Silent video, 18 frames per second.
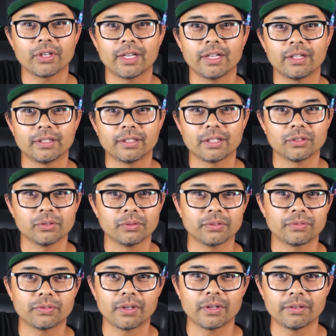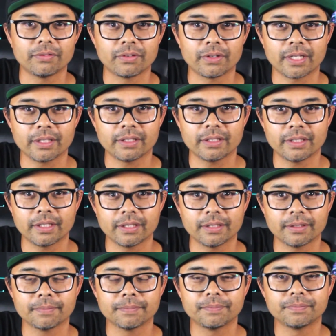have held on to it forever, and I
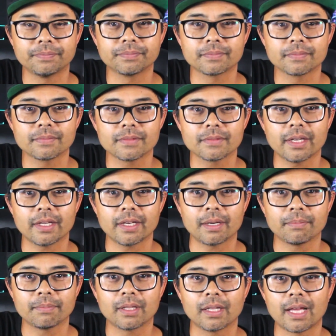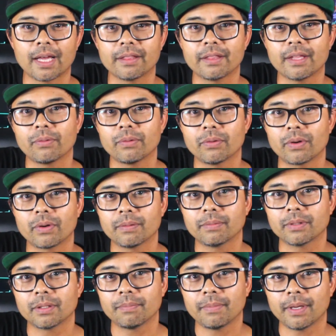didn't. And I'm glad that we were
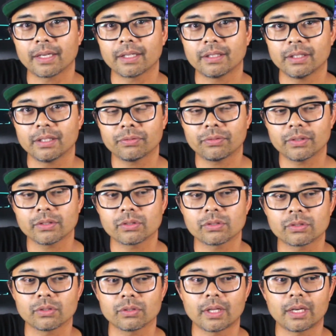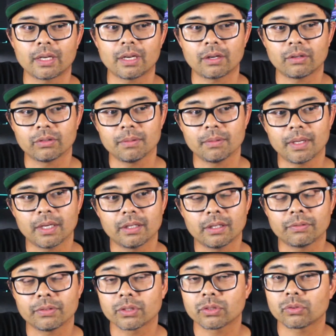able to make a difference. So that not only made
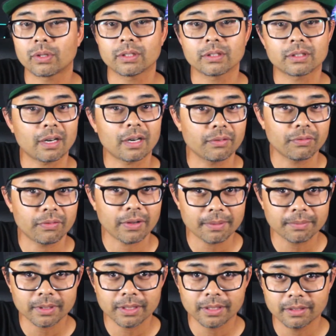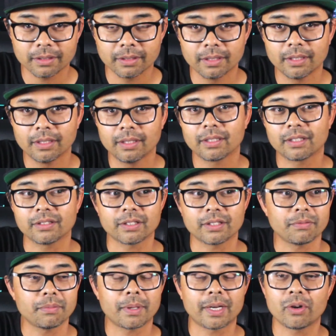a difference to our entire family,
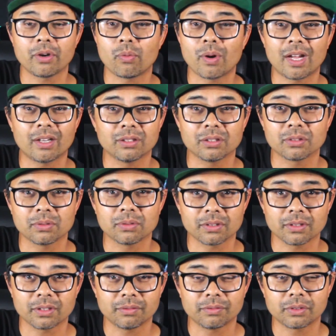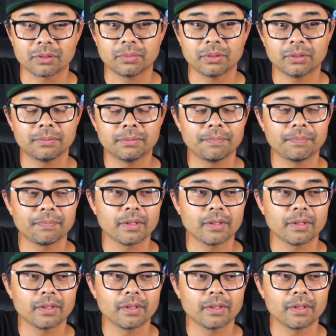because everybody around us was uncomfortable,